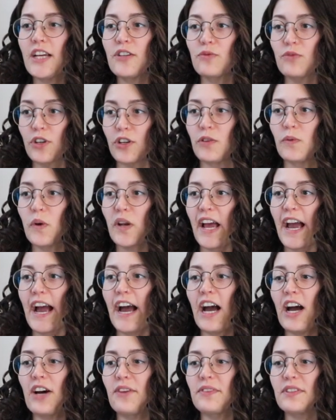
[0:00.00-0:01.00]
Rook would
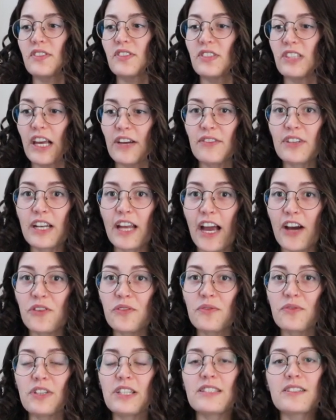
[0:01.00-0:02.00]
have seven
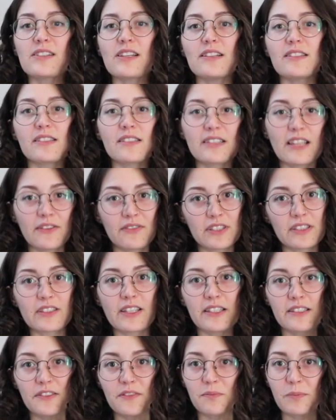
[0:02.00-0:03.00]
outfits and seven
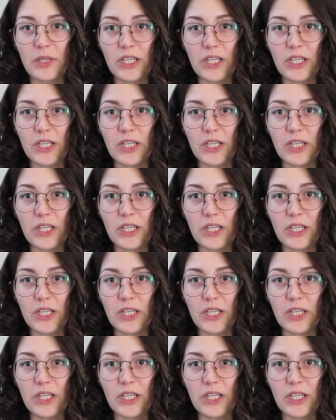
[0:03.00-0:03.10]
sets of